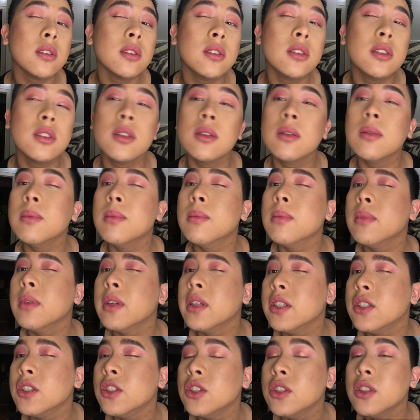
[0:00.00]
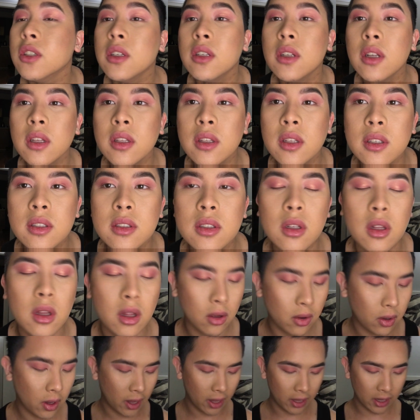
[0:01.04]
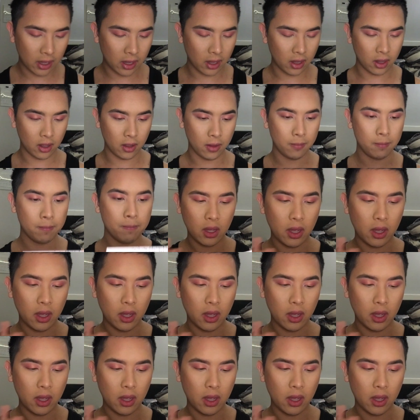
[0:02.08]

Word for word: dimension, this glow, I can't.